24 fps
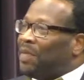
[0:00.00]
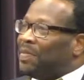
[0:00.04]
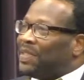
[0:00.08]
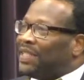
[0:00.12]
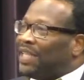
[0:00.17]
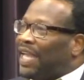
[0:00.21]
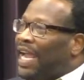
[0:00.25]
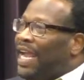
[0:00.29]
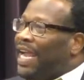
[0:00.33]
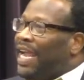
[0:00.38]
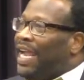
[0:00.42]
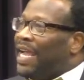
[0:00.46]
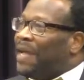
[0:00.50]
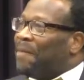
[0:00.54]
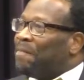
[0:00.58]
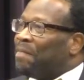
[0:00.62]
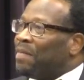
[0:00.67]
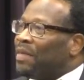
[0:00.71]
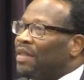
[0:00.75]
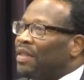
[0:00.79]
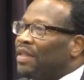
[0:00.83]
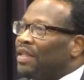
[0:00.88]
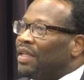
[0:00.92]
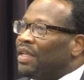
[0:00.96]
I'm
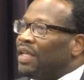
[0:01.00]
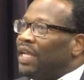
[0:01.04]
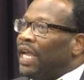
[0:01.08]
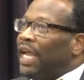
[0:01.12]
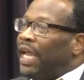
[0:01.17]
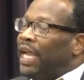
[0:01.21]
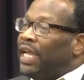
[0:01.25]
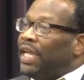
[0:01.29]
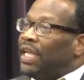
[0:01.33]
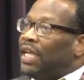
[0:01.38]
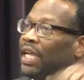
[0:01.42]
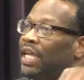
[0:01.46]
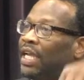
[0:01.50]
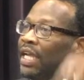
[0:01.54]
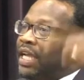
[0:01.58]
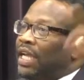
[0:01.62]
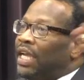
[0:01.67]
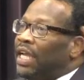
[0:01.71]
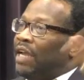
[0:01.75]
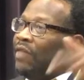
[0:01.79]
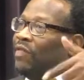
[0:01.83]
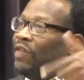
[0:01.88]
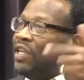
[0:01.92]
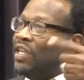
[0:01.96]
saying, he,
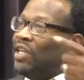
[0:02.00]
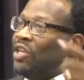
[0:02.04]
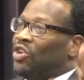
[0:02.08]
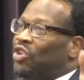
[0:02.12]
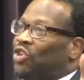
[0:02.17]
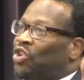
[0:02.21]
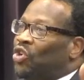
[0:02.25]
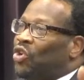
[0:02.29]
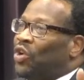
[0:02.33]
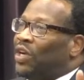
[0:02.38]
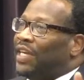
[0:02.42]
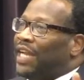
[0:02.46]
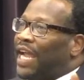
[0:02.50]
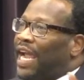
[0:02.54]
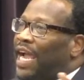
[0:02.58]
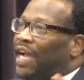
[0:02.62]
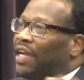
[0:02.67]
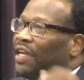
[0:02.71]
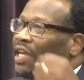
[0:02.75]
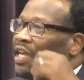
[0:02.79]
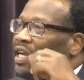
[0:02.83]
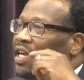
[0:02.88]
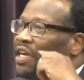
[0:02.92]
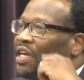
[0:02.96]
if you do it
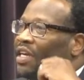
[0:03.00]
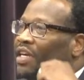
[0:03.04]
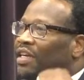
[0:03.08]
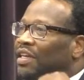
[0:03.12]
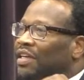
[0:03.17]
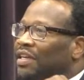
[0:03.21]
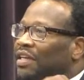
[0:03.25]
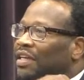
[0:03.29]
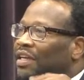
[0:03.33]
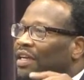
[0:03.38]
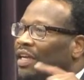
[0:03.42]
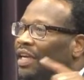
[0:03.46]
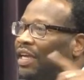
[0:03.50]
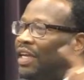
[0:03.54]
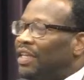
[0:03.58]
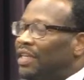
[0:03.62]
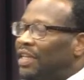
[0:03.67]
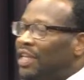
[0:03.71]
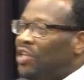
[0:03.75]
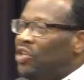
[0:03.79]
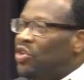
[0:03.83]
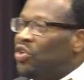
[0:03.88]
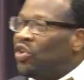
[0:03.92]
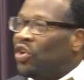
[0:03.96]
down here, and
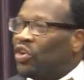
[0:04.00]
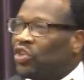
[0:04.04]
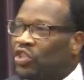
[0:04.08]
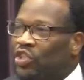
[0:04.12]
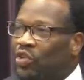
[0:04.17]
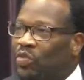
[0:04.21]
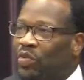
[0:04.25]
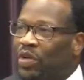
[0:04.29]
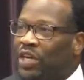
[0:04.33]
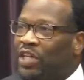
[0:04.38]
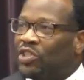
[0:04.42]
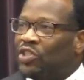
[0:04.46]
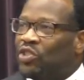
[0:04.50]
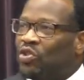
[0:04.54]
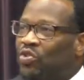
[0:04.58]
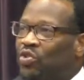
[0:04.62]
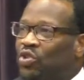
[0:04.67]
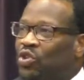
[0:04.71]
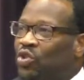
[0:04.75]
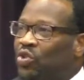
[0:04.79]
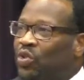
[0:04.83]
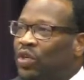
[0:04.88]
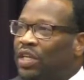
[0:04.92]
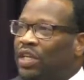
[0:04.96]
then you go somewhere and you
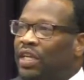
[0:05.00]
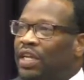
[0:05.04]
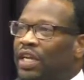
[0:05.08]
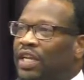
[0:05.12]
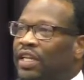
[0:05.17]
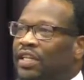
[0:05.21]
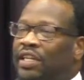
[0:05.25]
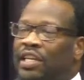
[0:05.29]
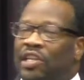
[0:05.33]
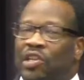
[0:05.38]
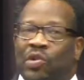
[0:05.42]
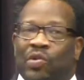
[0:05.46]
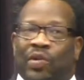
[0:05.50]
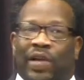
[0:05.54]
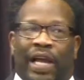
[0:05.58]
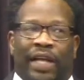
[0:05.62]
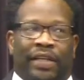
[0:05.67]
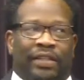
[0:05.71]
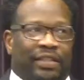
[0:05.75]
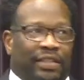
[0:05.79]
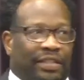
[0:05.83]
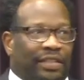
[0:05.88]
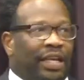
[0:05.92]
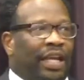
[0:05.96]
do it, then you
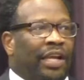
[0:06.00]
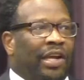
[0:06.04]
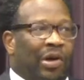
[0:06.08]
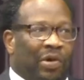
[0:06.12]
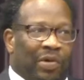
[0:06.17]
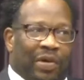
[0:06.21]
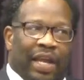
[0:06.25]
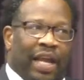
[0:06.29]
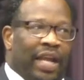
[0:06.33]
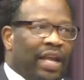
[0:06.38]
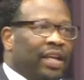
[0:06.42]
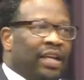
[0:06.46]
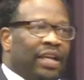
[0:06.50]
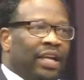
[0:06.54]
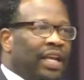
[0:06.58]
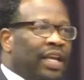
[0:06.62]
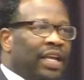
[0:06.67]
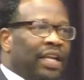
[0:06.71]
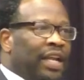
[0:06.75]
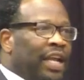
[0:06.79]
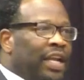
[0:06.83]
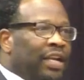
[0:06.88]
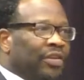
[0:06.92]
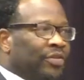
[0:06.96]
got to say, okay,
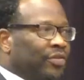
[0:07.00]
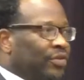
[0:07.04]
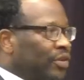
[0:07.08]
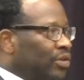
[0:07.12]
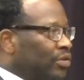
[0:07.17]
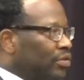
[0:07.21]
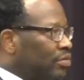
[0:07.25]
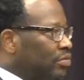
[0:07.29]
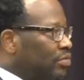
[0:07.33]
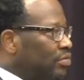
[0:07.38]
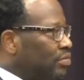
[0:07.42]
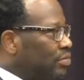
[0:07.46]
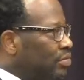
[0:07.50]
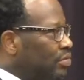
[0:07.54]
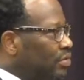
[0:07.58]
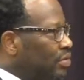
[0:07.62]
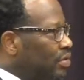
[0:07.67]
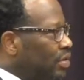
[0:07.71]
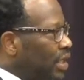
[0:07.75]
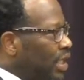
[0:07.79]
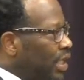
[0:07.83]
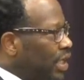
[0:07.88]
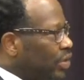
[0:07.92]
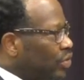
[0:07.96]
it ain't a fluke.
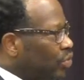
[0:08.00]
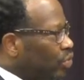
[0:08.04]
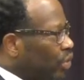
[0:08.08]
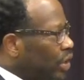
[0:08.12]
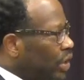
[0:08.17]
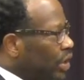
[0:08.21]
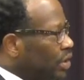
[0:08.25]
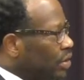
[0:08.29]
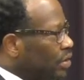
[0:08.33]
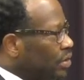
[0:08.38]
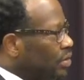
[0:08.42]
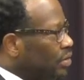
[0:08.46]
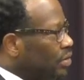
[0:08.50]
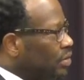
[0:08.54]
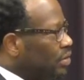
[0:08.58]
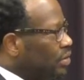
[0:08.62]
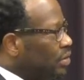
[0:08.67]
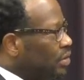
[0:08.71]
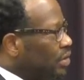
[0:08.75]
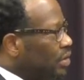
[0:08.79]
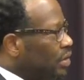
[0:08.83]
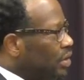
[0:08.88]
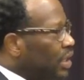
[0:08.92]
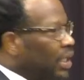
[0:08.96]
It's real.
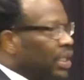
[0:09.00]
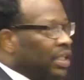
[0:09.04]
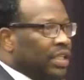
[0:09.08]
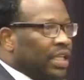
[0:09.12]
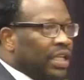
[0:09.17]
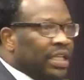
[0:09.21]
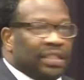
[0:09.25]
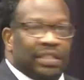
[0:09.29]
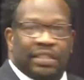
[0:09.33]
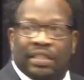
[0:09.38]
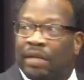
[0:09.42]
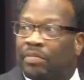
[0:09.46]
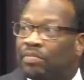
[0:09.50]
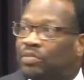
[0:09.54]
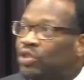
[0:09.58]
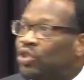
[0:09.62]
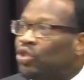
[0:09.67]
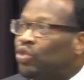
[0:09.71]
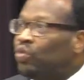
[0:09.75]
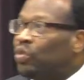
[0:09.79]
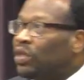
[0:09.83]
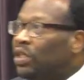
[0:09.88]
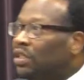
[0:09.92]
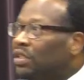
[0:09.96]
It, it's
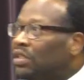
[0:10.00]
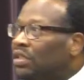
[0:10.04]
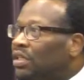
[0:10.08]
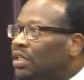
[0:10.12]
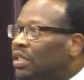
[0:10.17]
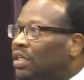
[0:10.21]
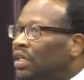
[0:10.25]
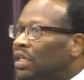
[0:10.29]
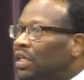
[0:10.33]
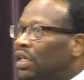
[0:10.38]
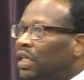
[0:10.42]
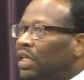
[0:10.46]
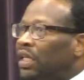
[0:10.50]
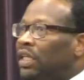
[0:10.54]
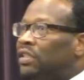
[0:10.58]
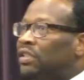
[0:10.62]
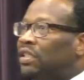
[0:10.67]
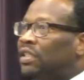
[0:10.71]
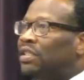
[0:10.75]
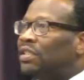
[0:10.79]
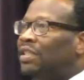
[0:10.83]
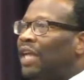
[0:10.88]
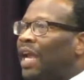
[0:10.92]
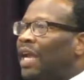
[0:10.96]
something to it.
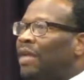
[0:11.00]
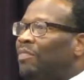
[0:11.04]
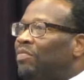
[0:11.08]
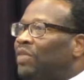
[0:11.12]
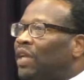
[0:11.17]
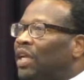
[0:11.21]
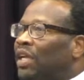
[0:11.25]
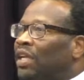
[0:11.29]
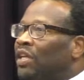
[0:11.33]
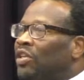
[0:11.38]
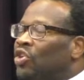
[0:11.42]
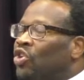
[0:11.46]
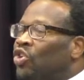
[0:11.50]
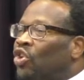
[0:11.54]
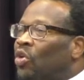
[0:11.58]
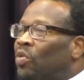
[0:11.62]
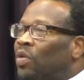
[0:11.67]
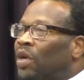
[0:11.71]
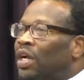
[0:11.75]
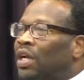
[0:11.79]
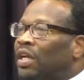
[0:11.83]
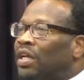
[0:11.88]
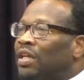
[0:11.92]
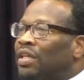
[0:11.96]
It's the same thing. You know
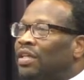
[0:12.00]
what?